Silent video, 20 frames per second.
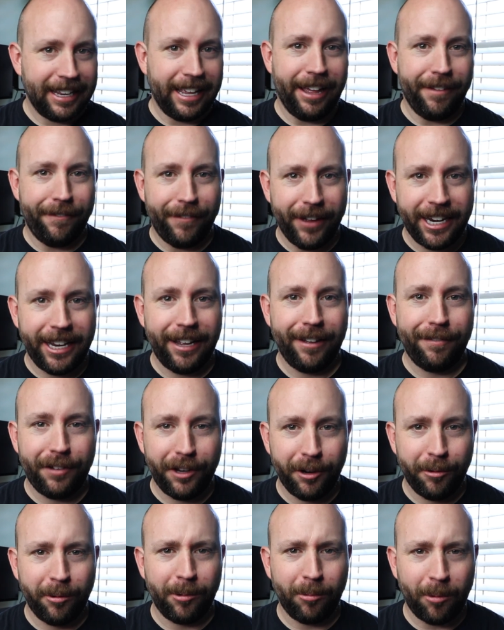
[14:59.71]
If any of
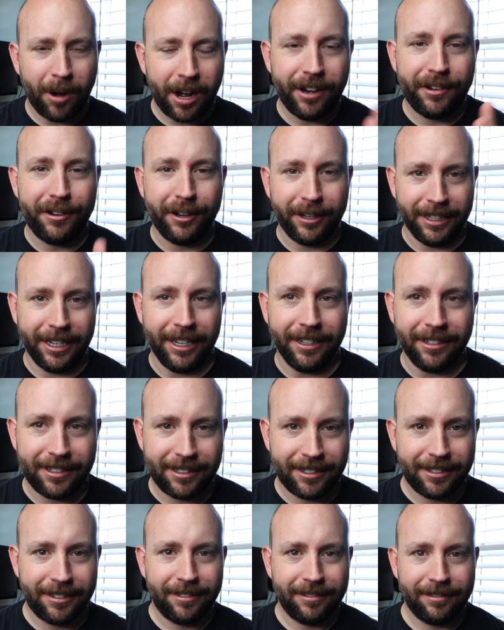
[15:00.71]
you were watching
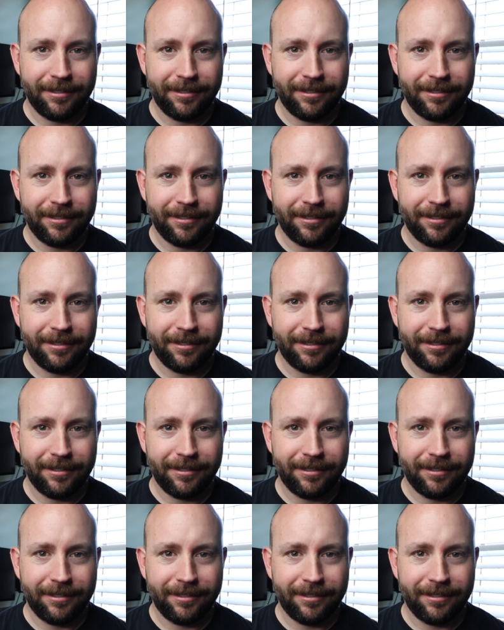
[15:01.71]
this